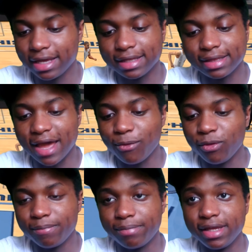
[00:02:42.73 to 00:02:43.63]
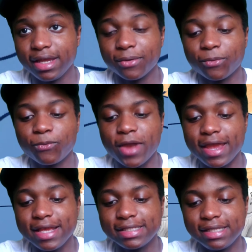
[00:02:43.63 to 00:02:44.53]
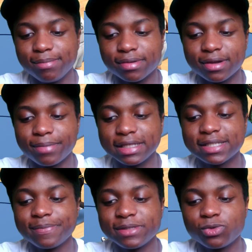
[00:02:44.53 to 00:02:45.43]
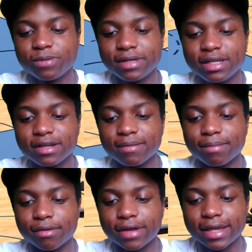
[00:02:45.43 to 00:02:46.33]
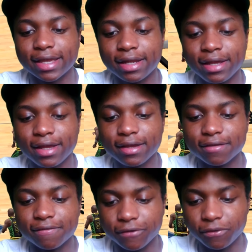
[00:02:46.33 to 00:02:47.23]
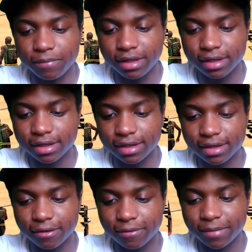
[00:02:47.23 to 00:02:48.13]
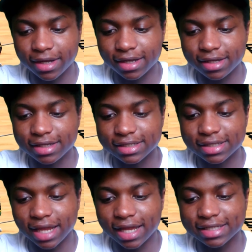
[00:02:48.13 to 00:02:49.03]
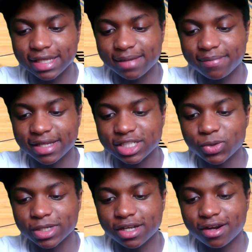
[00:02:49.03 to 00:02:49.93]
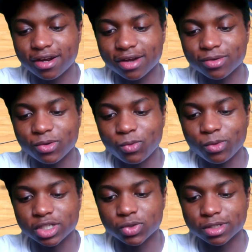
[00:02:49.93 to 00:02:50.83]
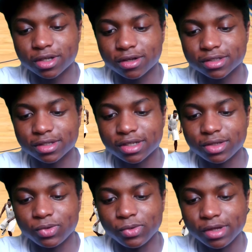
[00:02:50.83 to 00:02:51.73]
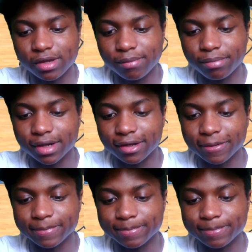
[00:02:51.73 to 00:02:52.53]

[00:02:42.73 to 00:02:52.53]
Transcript: That would be crazy, bro. Ben Simmons would have been in here breaking. You feel me? Oh, my goodness. Like I said, man, George Carl, I don't know what George Carl is going to do, but um,